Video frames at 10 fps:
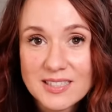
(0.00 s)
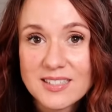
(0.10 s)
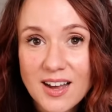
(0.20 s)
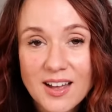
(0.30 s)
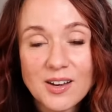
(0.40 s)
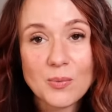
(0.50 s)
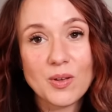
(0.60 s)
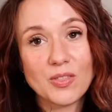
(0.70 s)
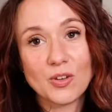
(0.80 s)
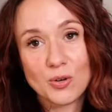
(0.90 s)
done
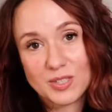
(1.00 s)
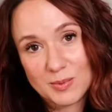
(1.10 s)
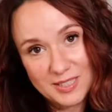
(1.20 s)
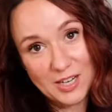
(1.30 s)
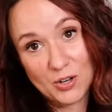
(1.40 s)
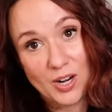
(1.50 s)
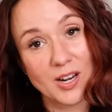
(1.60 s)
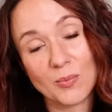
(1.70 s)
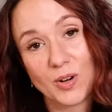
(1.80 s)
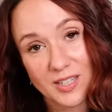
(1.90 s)
with the Christmas decorating,